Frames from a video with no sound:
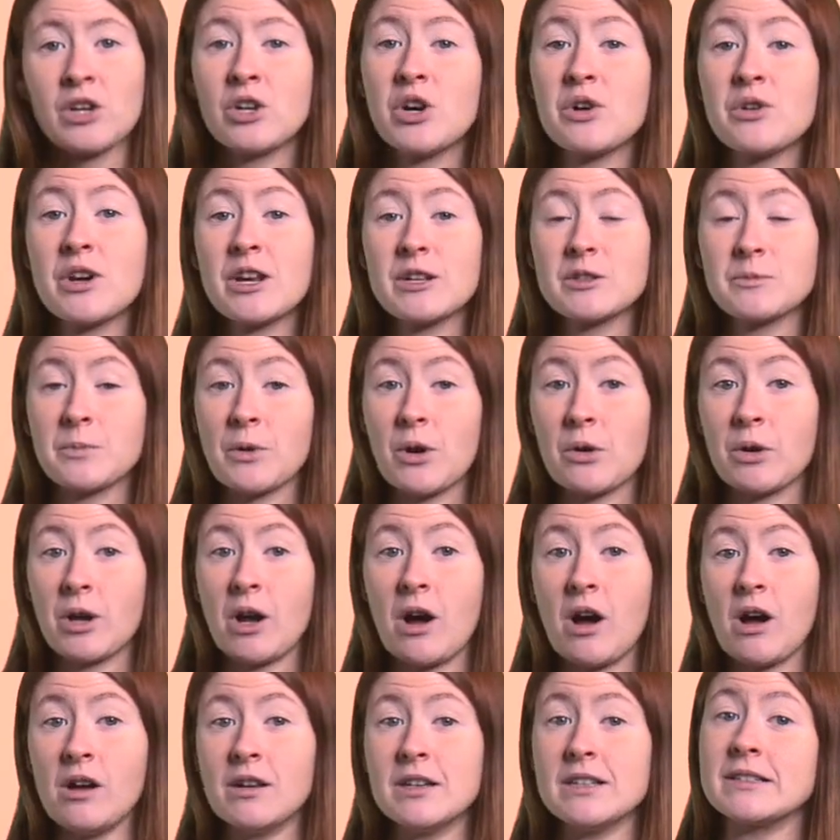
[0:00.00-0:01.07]
Codex
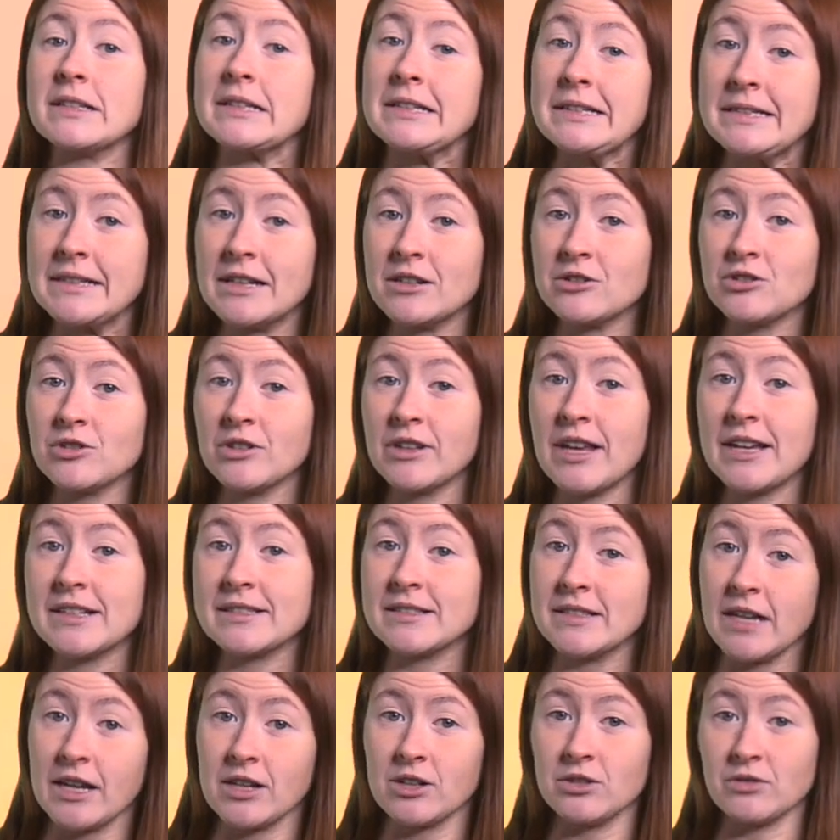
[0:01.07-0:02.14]
Protocol is a
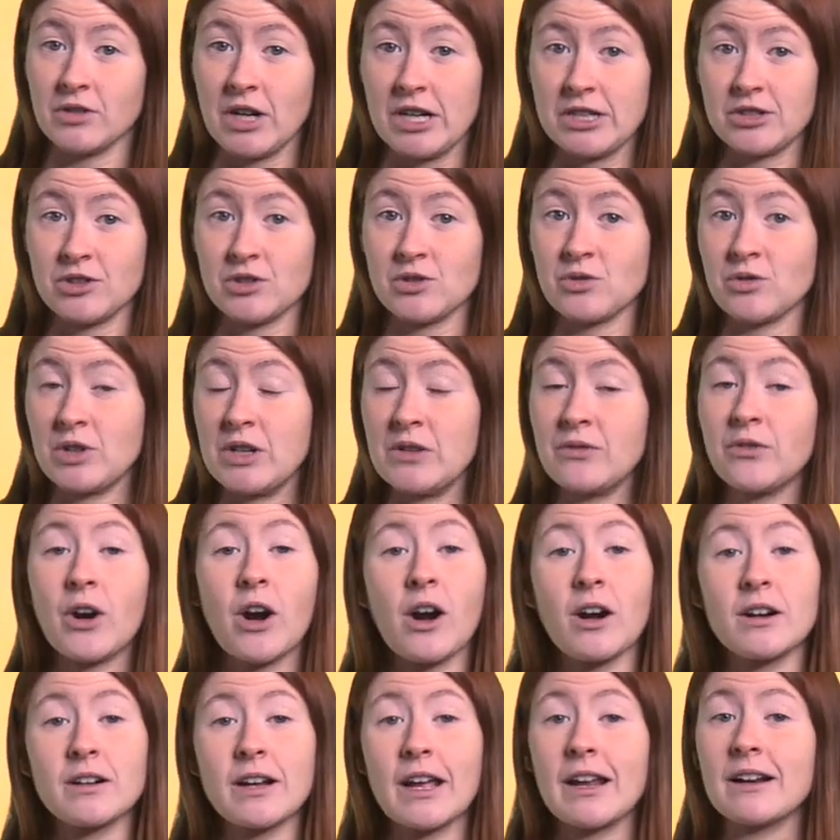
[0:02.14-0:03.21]
decentralized title registry for
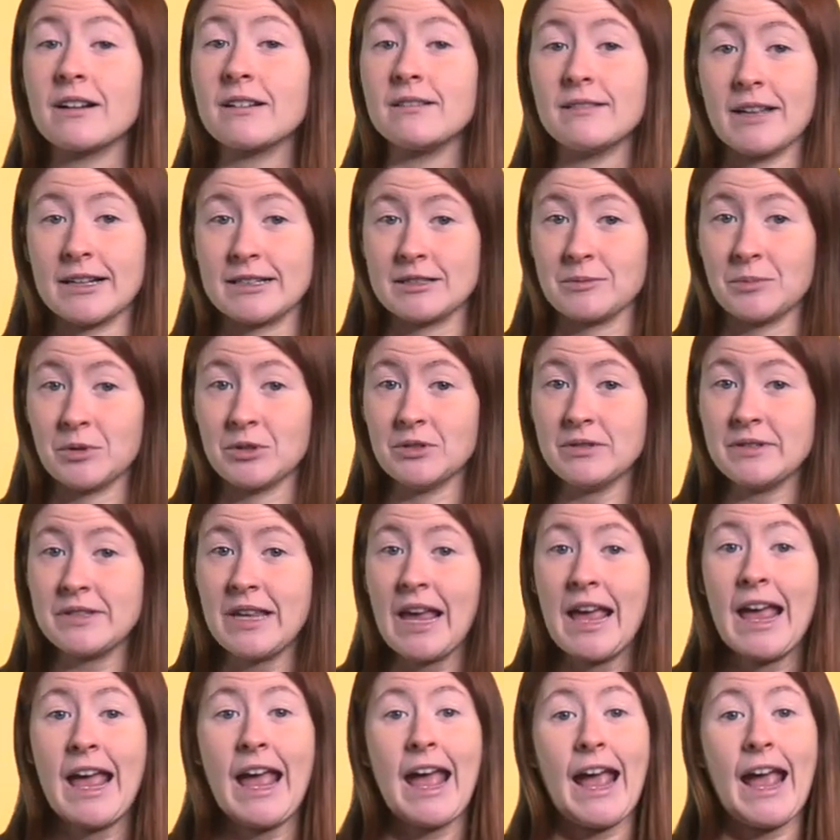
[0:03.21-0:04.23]
art and collectibles,